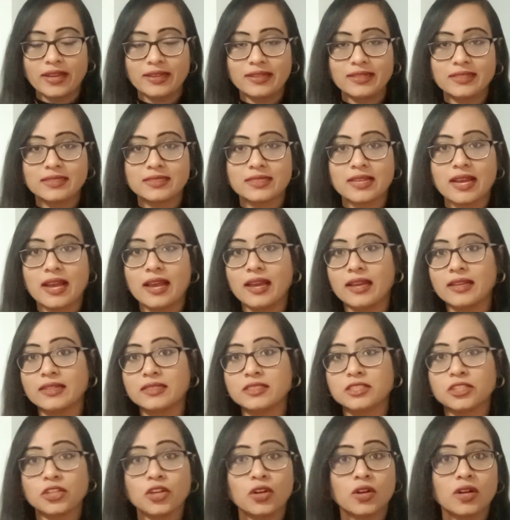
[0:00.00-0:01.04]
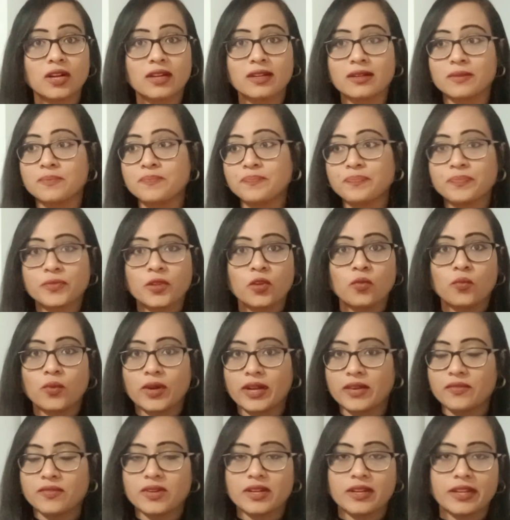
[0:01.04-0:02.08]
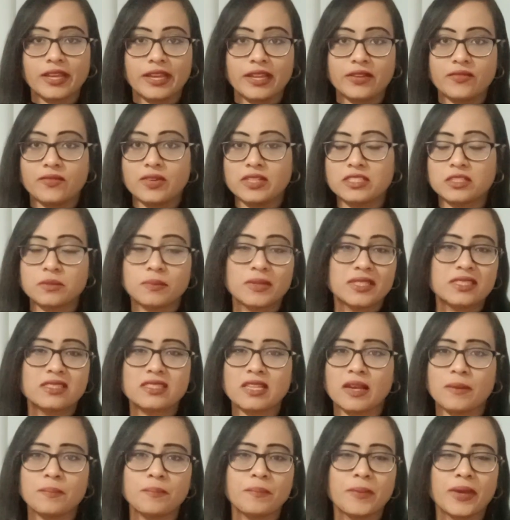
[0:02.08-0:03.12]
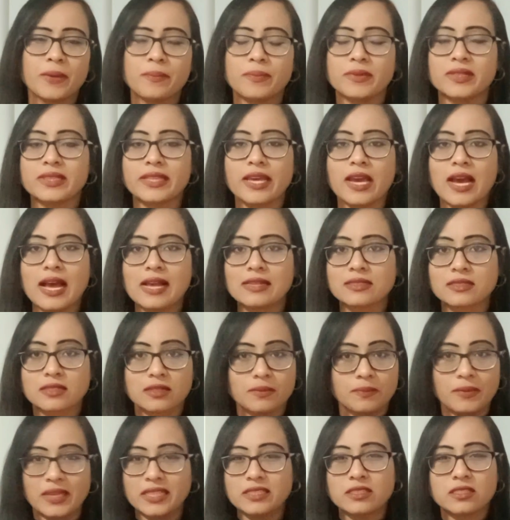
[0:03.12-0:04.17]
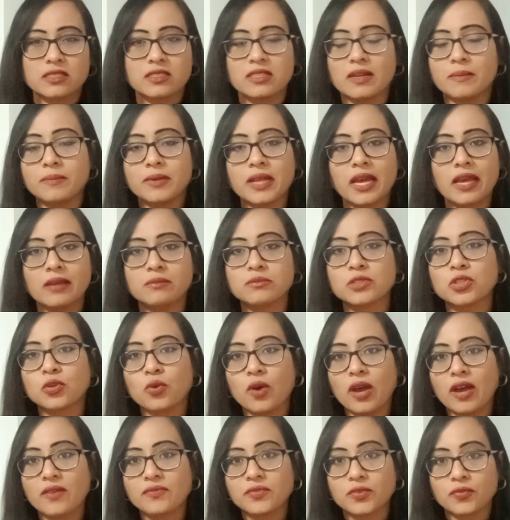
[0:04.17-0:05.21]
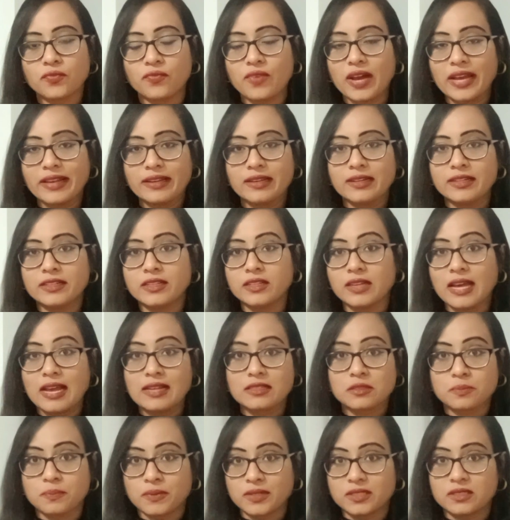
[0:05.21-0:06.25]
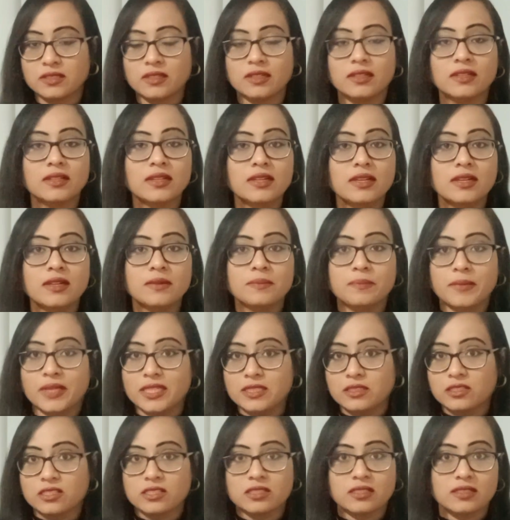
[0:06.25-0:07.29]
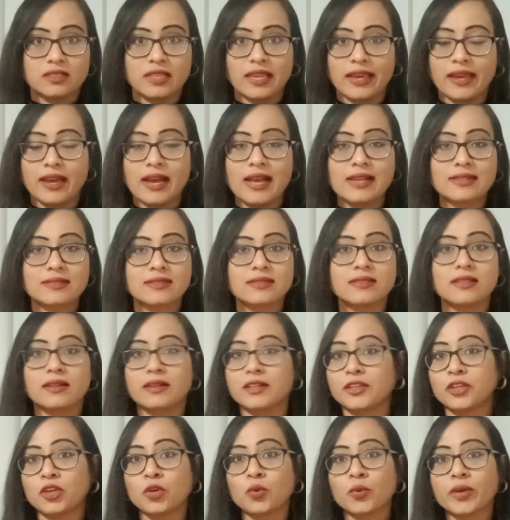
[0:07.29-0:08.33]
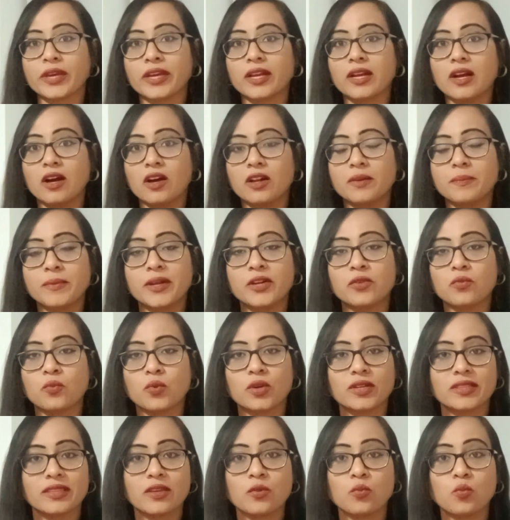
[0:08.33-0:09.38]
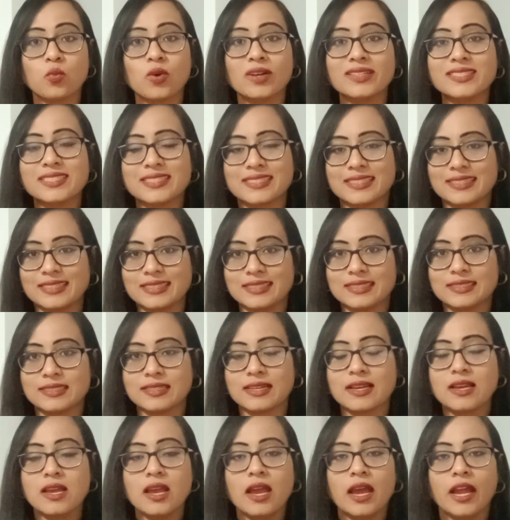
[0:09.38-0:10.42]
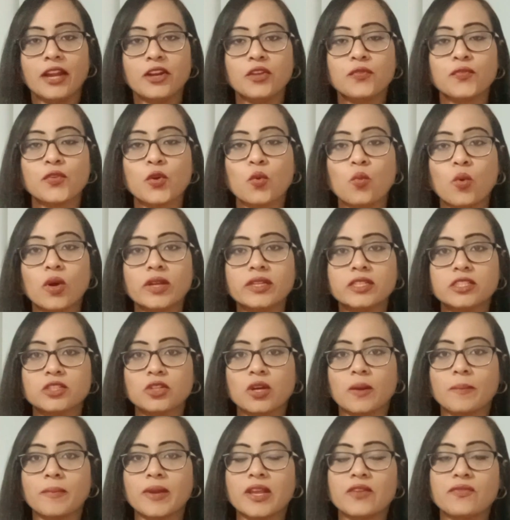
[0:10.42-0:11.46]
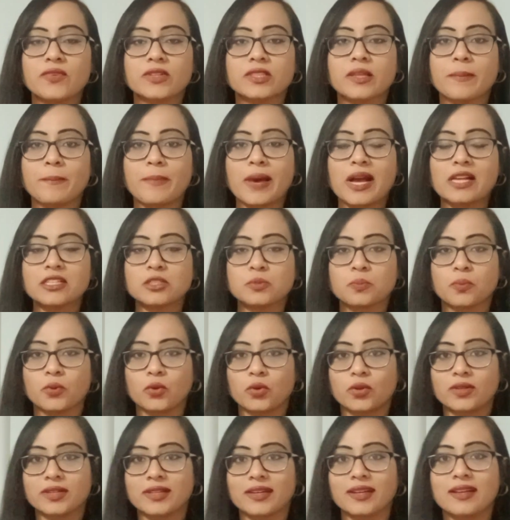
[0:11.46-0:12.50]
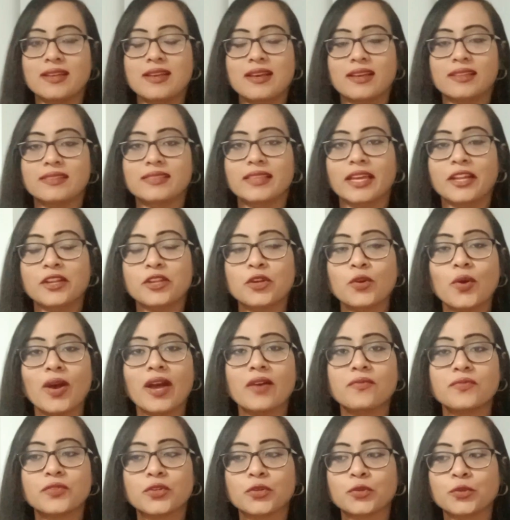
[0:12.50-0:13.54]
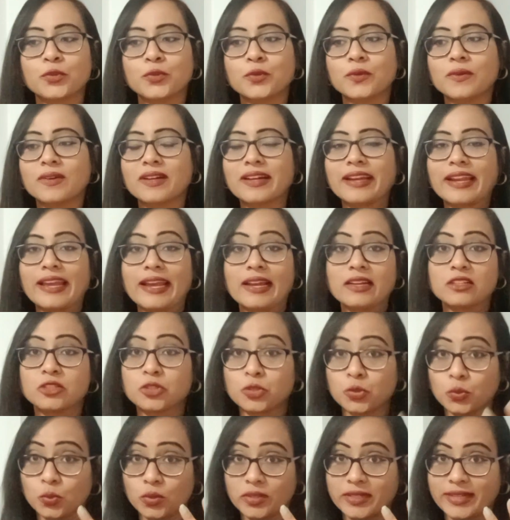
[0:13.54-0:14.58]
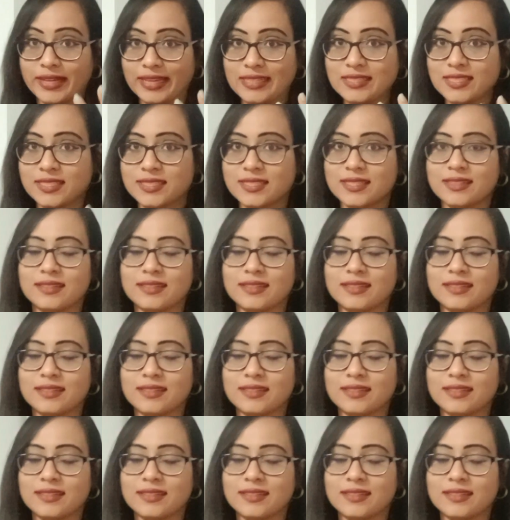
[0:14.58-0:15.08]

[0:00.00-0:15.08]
it, and your whatever investment, some people they ask, means sometimes you have to file it as per the, means they ask the UK government what they wanted it. And if you wanted to apply for the passport, then you have to clear two tests,